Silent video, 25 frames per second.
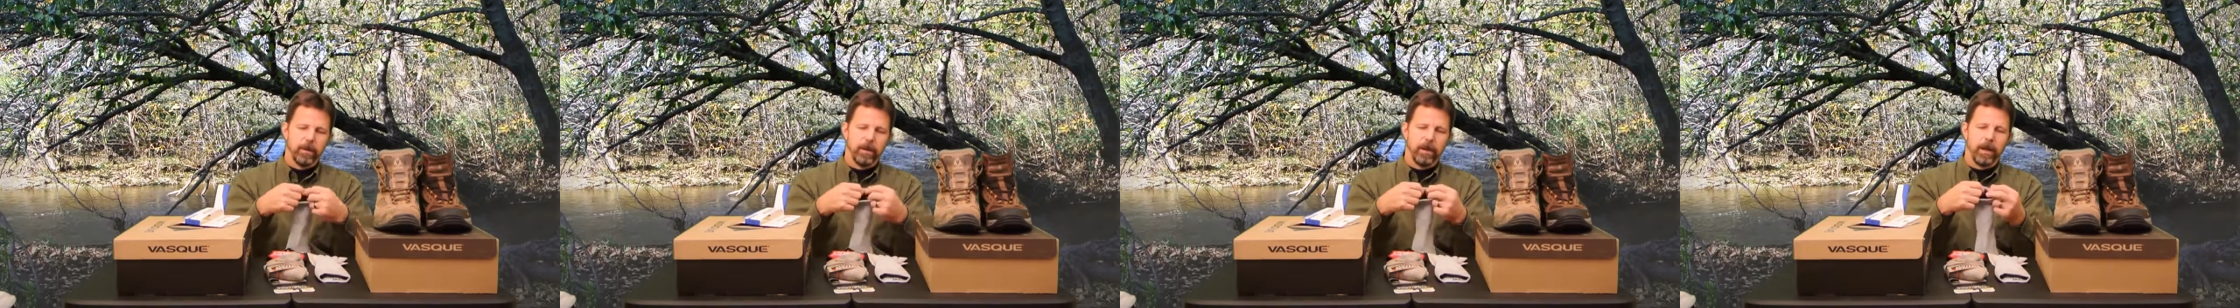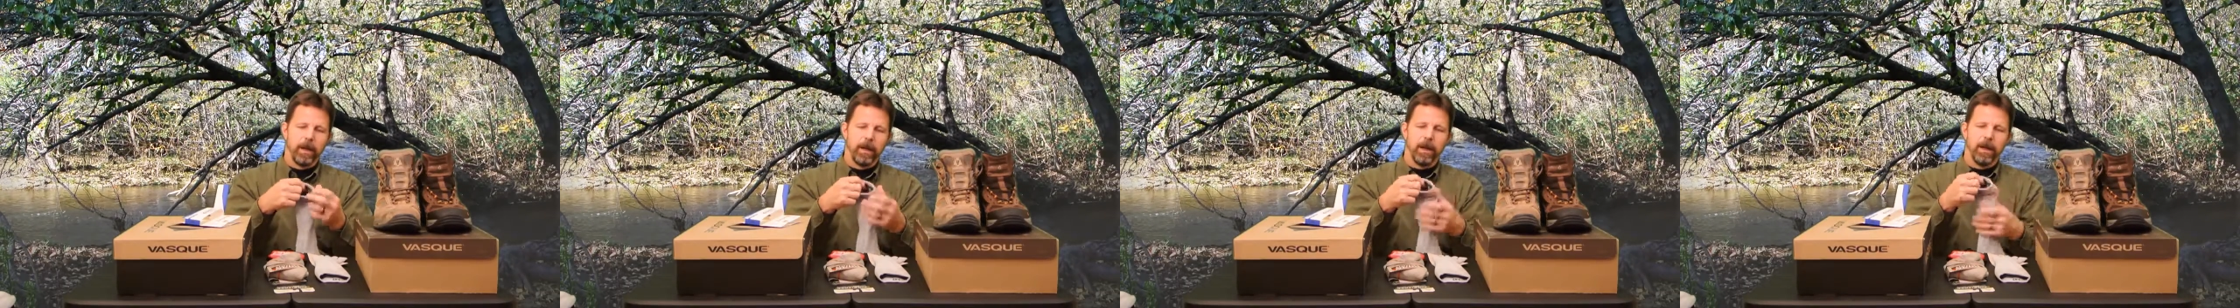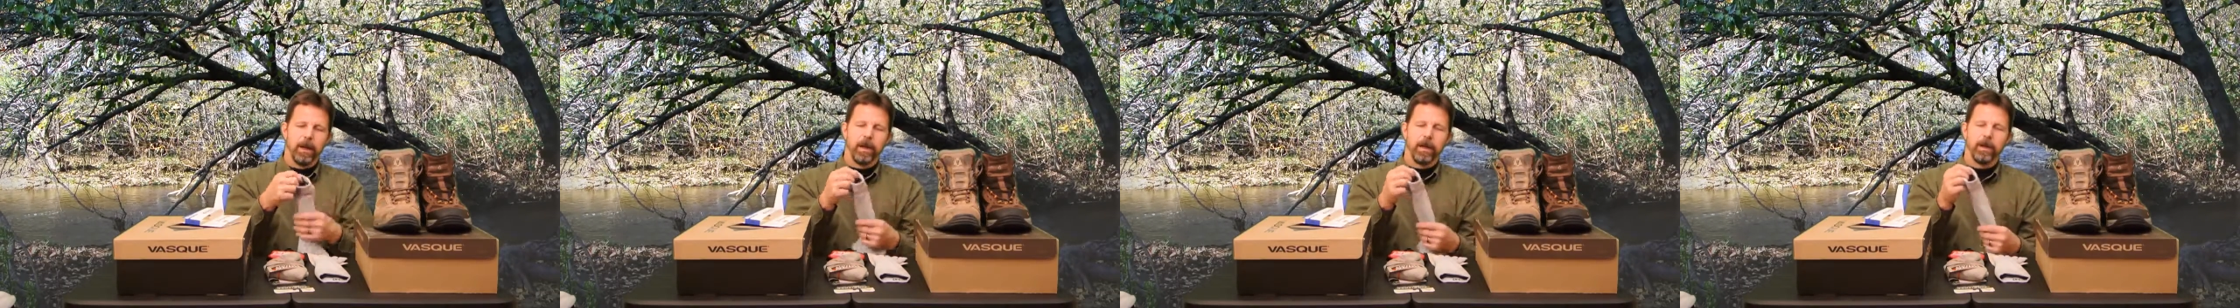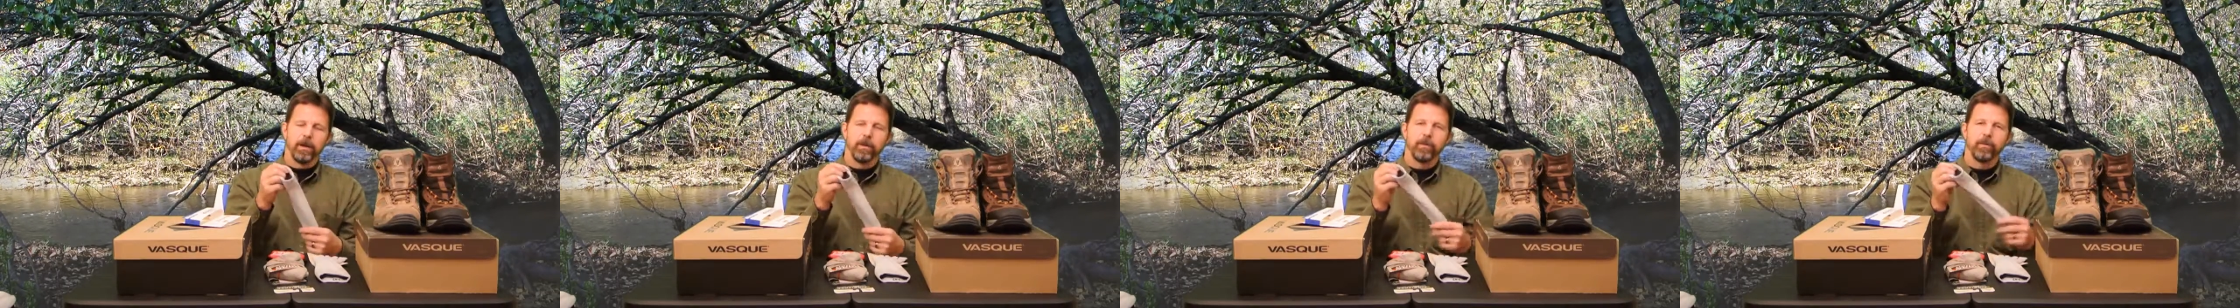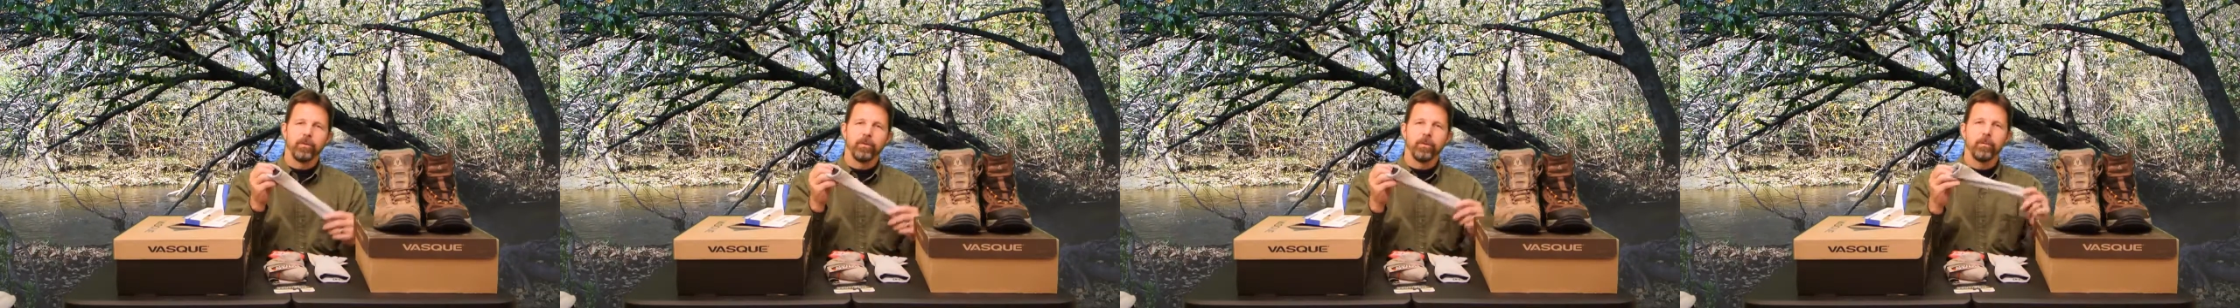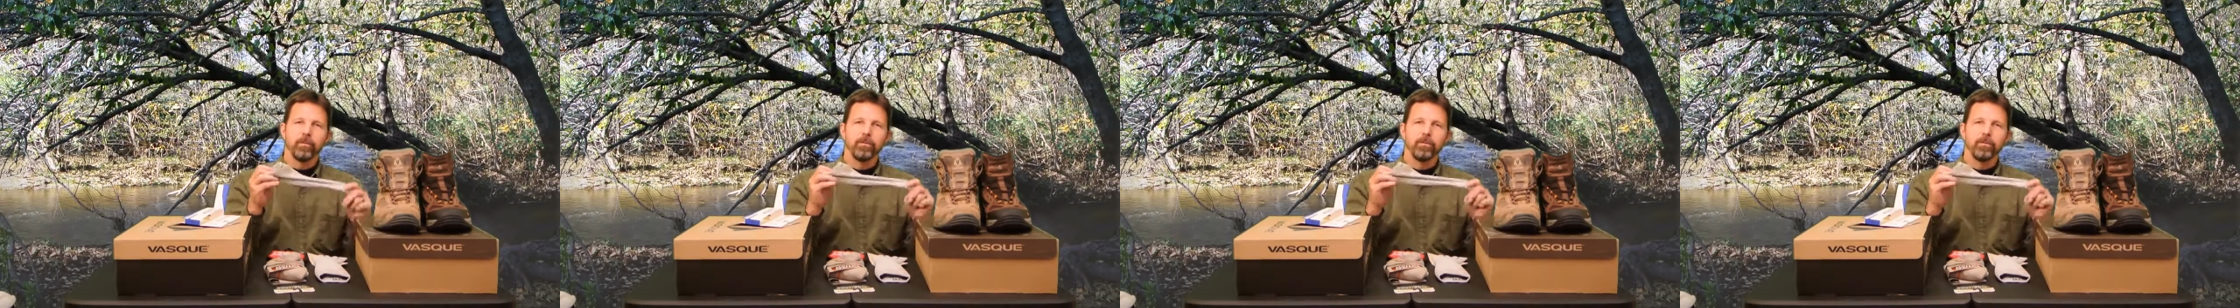and to